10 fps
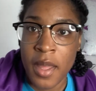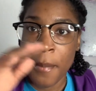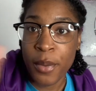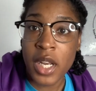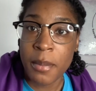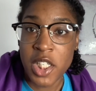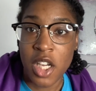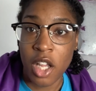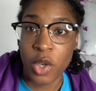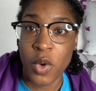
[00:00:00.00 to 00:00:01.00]
Pretty much
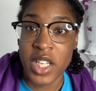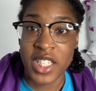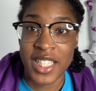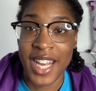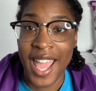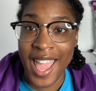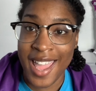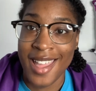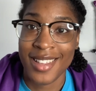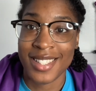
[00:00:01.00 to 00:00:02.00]
all the questions that I
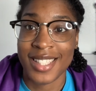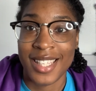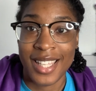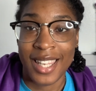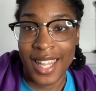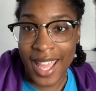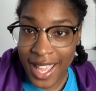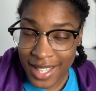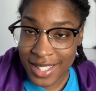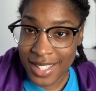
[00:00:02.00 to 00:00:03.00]
asked
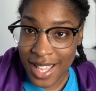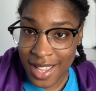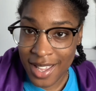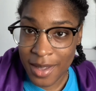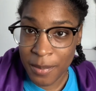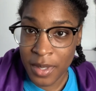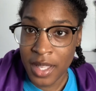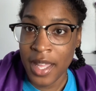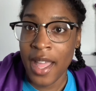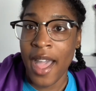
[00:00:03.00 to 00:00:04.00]
last time
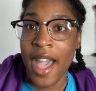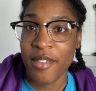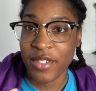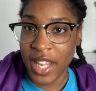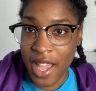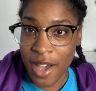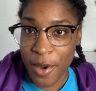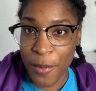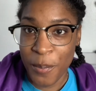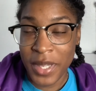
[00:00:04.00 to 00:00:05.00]
have
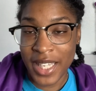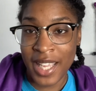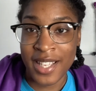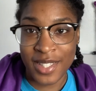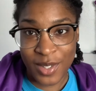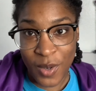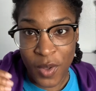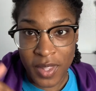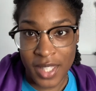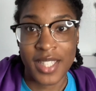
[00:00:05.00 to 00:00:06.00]
now been answered
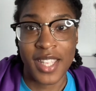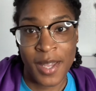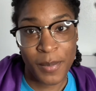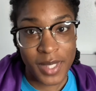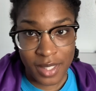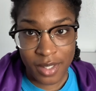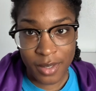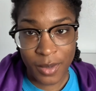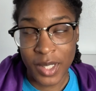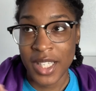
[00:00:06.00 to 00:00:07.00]
on this
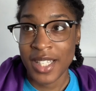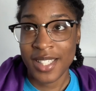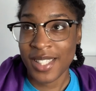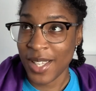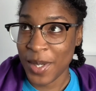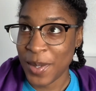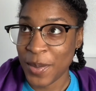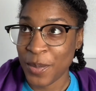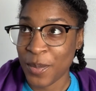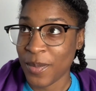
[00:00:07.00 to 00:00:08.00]
episode. So
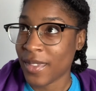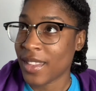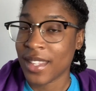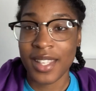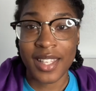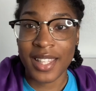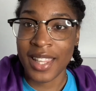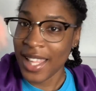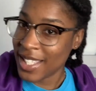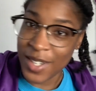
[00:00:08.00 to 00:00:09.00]

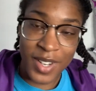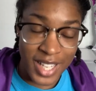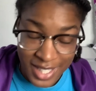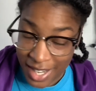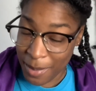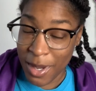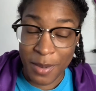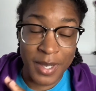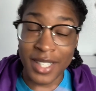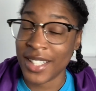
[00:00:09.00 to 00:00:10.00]
let's go ahead and talk about it,
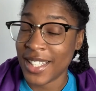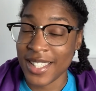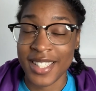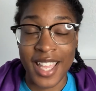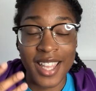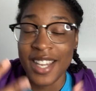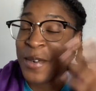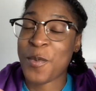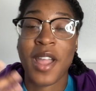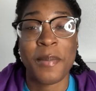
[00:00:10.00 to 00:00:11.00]
because they
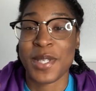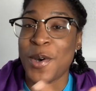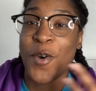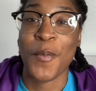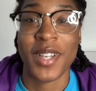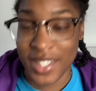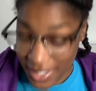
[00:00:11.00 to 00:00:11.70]
unwrapped a whole bunch of